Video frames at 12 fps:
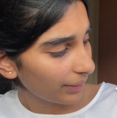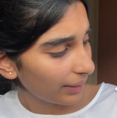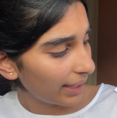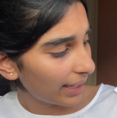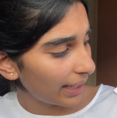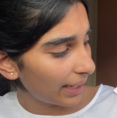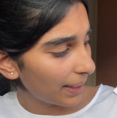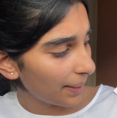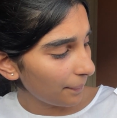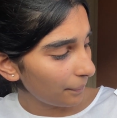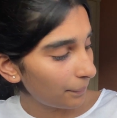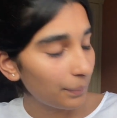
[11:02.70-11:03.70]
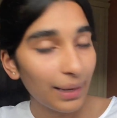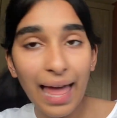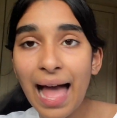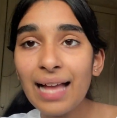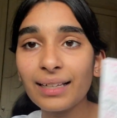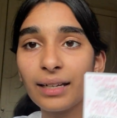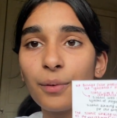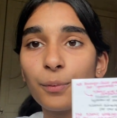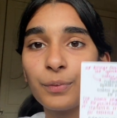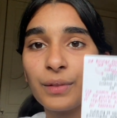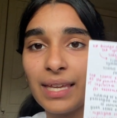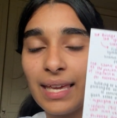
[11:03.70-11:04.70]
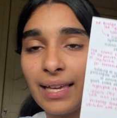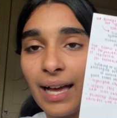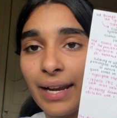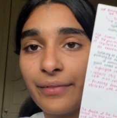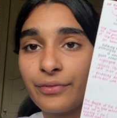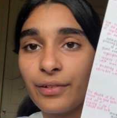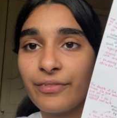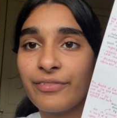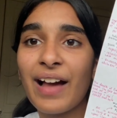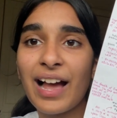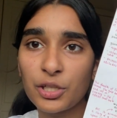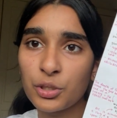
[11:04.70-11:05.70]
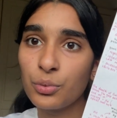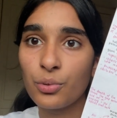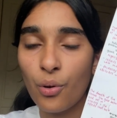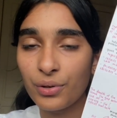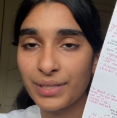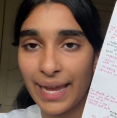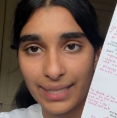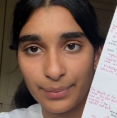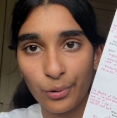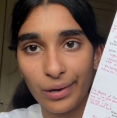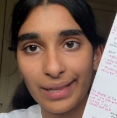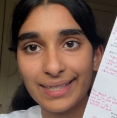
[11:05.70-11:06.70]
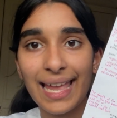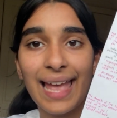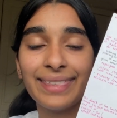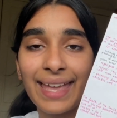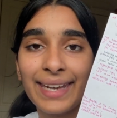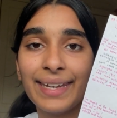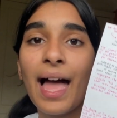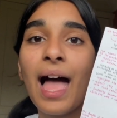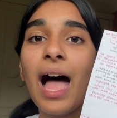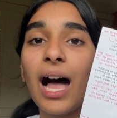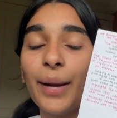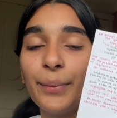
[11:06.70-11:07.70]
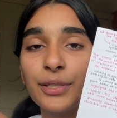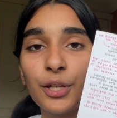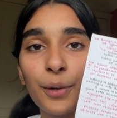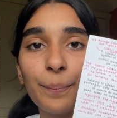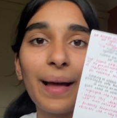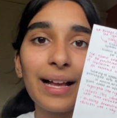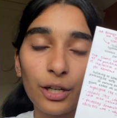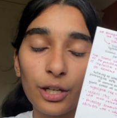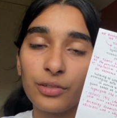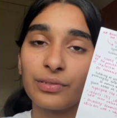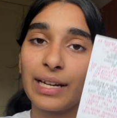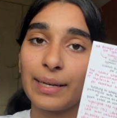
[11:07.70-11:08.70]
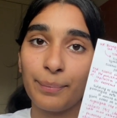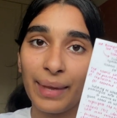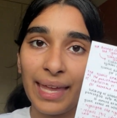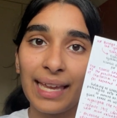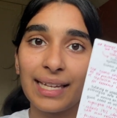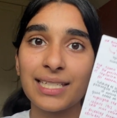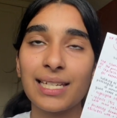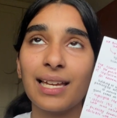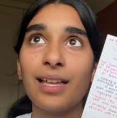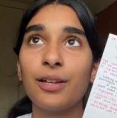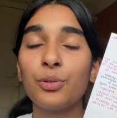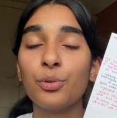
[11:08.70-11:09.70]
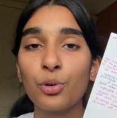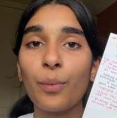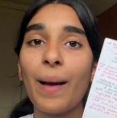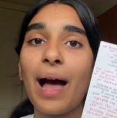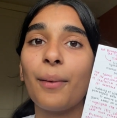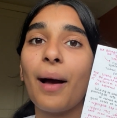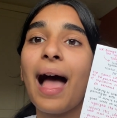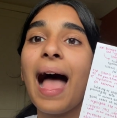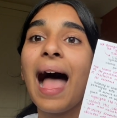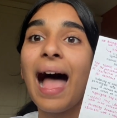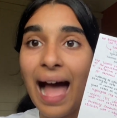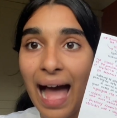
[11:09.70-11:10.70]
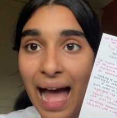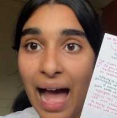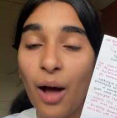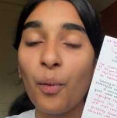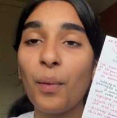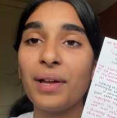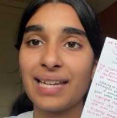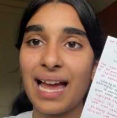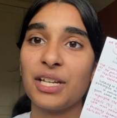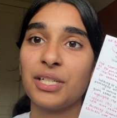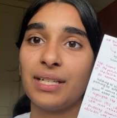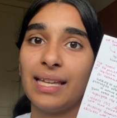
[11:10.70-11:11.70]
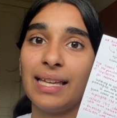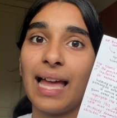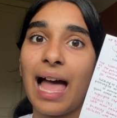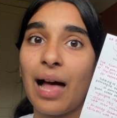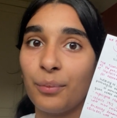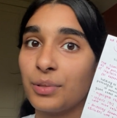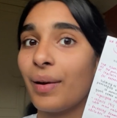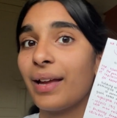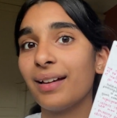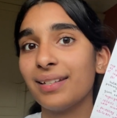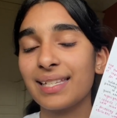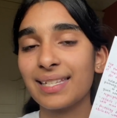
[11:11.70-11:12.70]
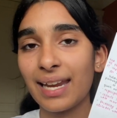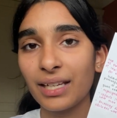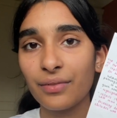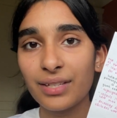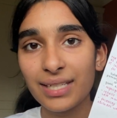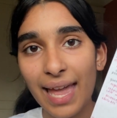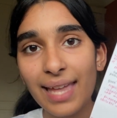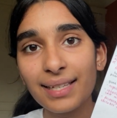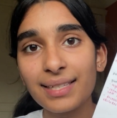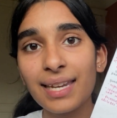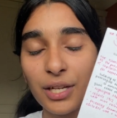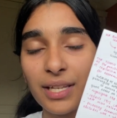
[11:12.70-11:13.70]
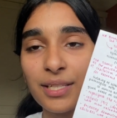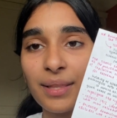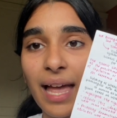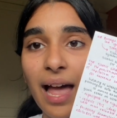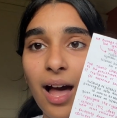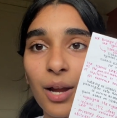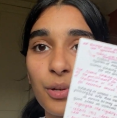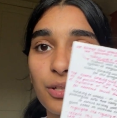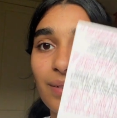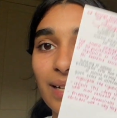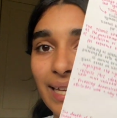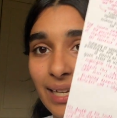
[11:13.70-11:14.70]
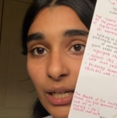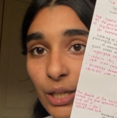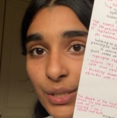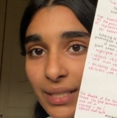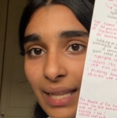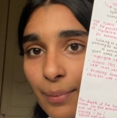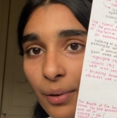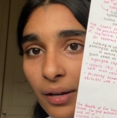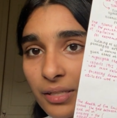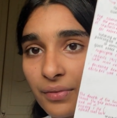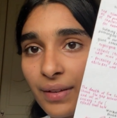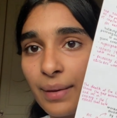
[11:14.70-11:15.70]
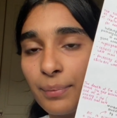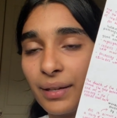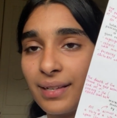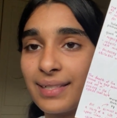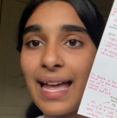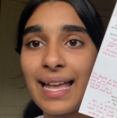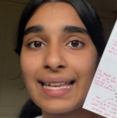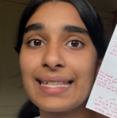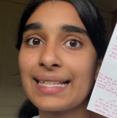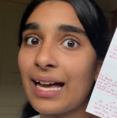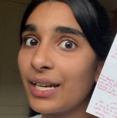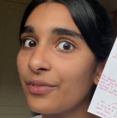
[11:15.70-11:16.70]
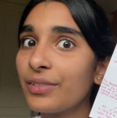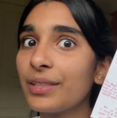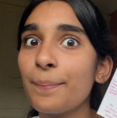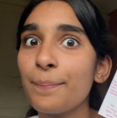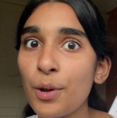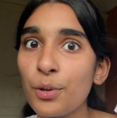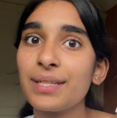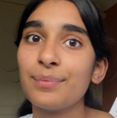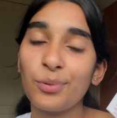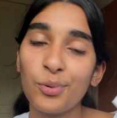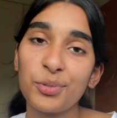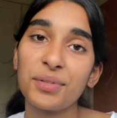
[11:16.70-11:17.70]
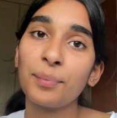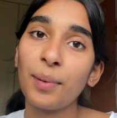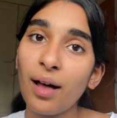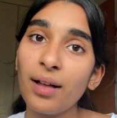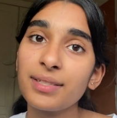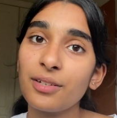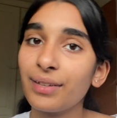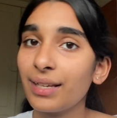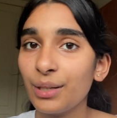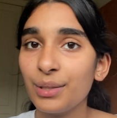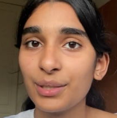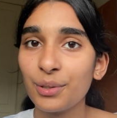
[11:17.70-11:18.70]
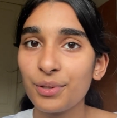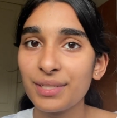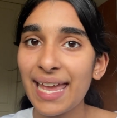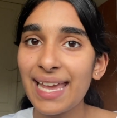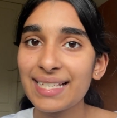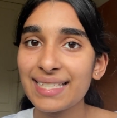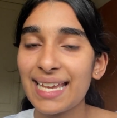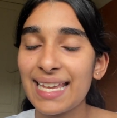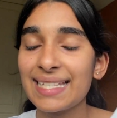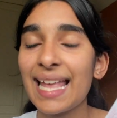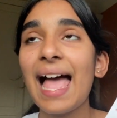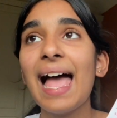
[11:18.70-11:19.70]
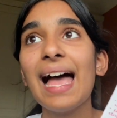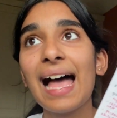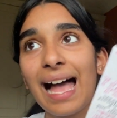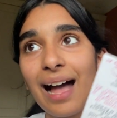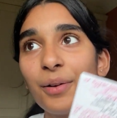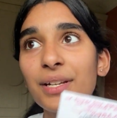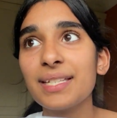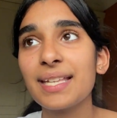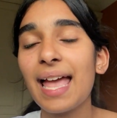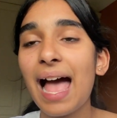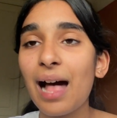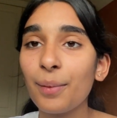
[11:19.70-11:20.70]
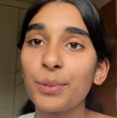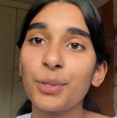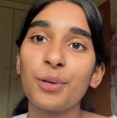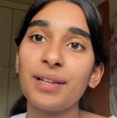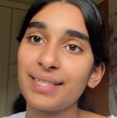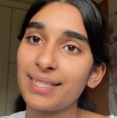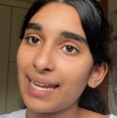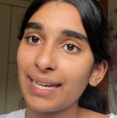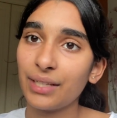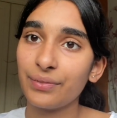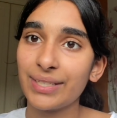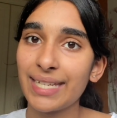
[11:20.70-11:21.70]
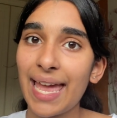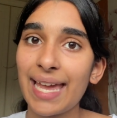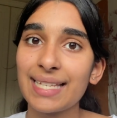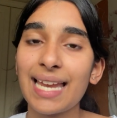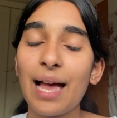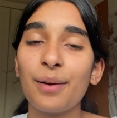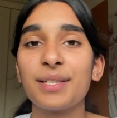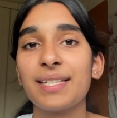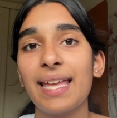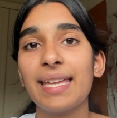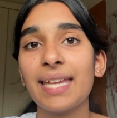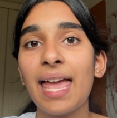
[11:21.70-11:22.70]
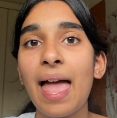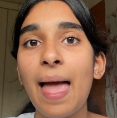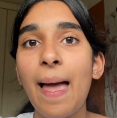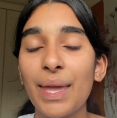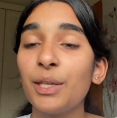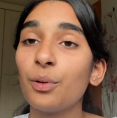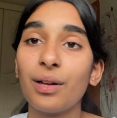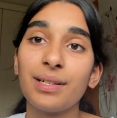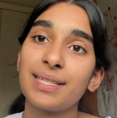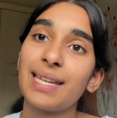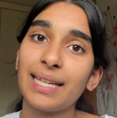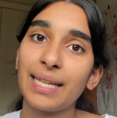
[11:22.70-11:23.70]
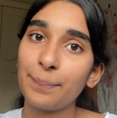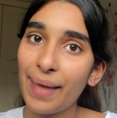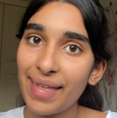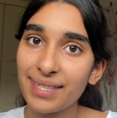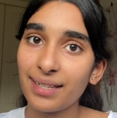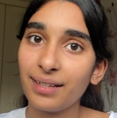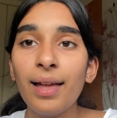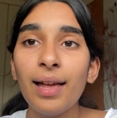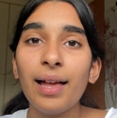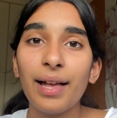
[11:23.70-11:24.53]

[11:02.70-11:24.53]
in black the kind of factual context points, and then I would go back over it in pink to talk about how it actually helped my understanding of the text, just so that I was really including that part of it, because that is kind of the most important part of including context, is how does it help your understanding of the text, how does it make your understanding better.